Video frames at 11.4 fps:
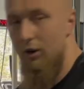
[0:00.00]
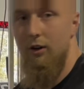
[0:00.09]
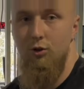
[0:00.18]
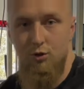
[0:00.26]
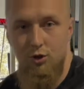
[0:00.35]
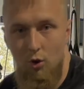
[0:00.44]
to
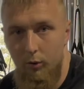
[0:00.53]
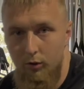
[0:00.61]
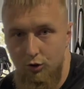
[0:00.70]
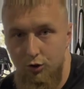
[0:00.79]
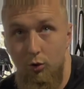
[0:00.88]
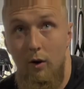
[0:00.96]
do slow and
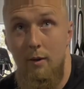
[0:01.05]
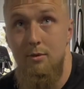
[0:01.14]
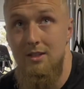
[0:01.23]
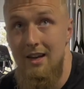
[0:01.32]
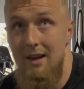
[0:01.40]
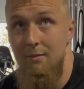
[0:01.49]
control reps,
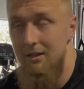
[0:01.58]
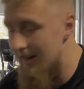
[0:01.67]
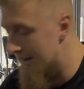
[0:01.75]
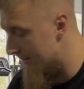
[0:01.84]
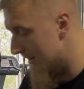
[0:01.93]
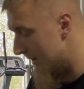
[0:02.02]
same
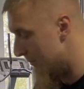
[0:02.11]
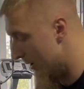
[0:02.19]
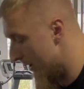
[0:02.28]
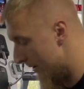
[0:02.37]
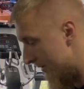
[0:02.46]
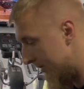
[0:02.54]
exact thing,
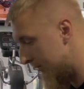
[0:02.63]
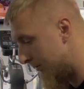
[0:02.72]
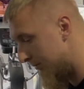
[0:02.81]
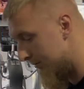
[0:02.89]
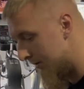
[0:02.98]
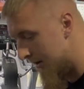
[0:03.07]
but
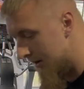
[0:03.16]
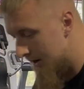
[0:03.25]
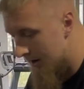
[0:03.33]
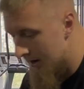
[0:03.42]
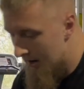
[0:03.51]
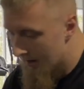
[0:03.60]

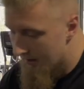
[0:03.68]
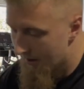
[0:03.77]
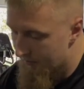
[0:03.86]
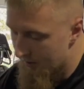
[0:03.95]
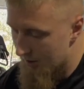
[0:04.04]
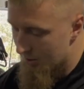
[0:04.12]

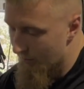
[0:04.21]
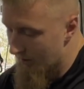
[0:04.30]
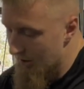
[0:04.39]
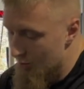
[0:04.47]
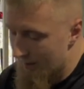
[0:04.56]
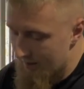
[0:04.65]
difference is with these weights,